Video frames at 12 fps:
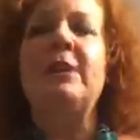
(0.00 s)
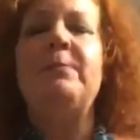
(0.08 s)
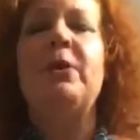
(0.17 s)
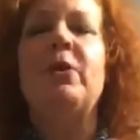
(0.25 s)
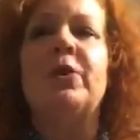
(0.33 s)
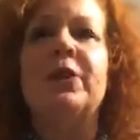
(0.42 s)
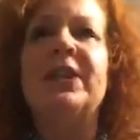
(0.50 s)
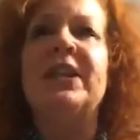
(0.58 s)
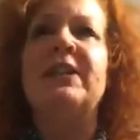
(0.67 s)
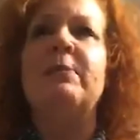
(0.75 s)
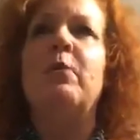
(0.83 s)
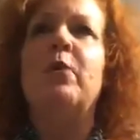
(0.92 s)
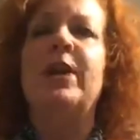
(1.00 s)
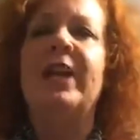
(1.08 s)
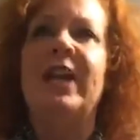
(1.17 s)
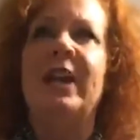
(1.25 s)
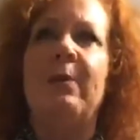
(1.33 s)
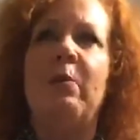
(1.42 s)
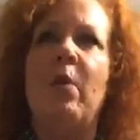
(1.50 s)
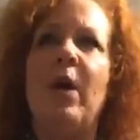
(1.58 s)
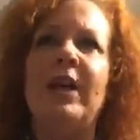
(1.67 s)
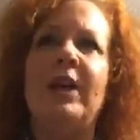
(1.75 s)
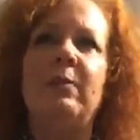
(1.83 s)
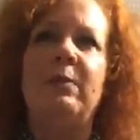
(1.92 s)
getting up early in the morning and I'm
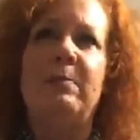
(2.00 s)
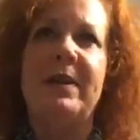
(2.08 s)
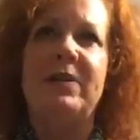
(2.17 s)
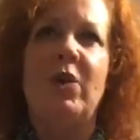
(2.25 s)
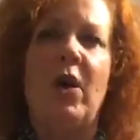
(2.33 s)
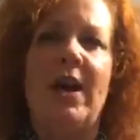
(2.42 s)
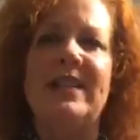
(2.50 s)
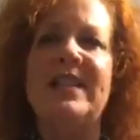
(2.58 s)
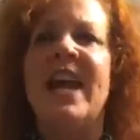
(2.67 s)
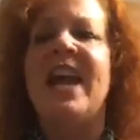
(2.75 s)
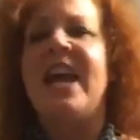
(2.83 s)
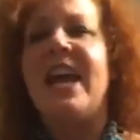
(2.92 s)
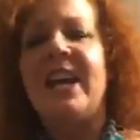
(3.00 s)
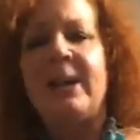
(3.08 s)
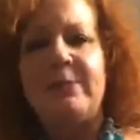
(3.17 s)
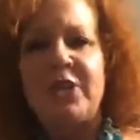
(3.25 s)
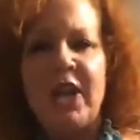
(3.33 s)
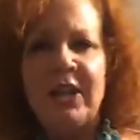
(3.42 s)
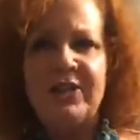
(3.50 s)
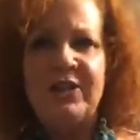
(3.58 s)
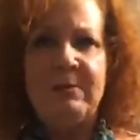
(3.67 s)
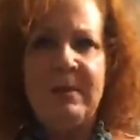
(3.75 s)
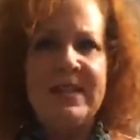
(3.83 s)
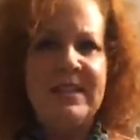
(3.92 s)
walking with my dogs and I'm
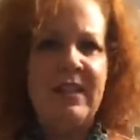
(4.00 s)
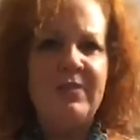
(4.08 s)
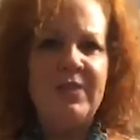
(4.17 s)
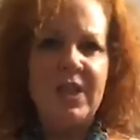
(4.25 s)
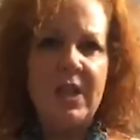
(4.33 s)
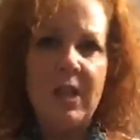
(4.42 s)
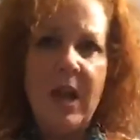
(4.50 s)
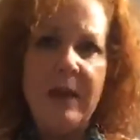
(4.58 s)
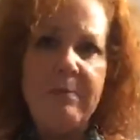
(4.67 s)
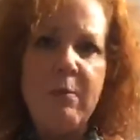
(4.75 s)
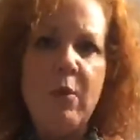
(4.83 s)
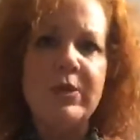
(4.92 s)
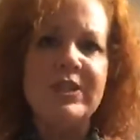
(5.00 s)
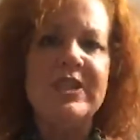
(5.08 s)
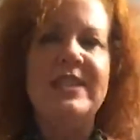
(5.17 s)
challenging myself to climb more